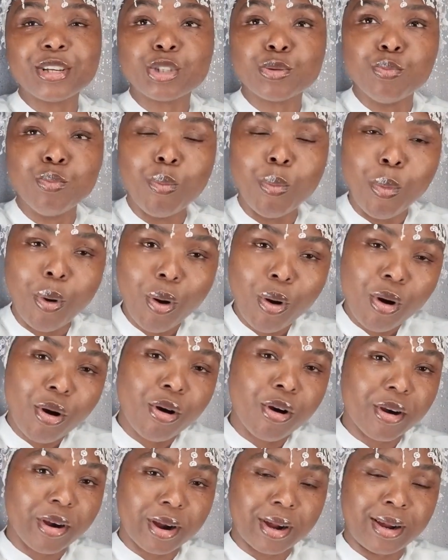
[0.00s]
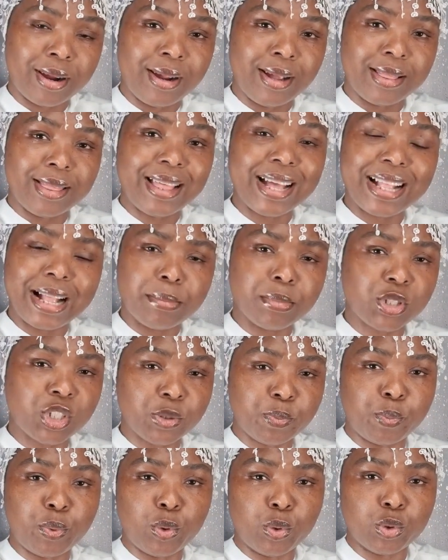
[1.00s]
there's more that I'm
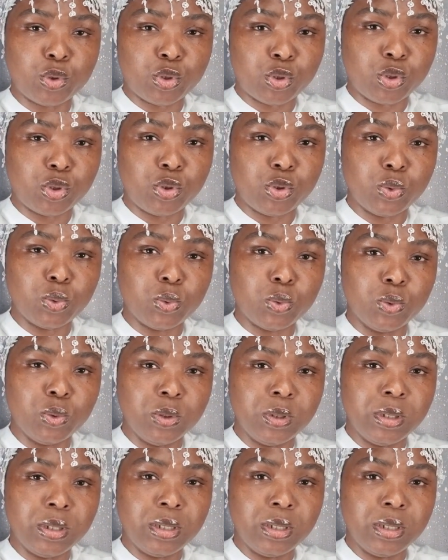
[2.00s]
supposed to do.